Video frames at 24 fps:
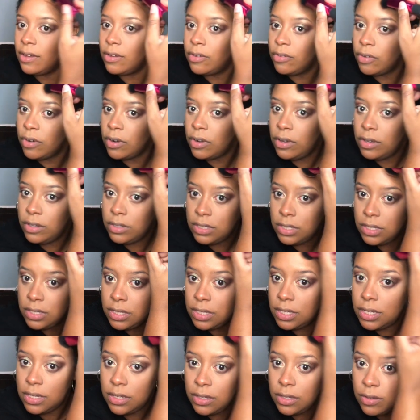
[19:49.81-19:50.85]

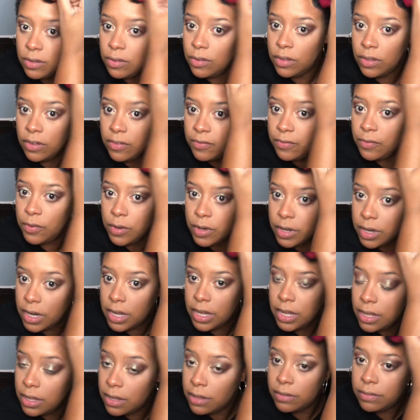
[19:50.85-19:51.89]
across on the
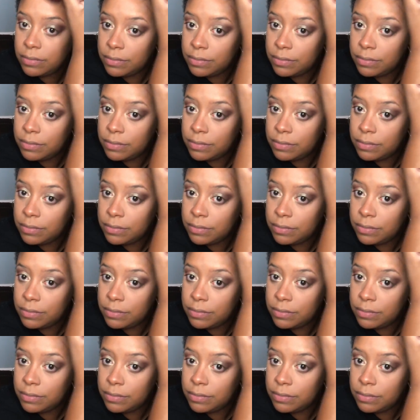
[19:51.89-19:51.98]
forehead.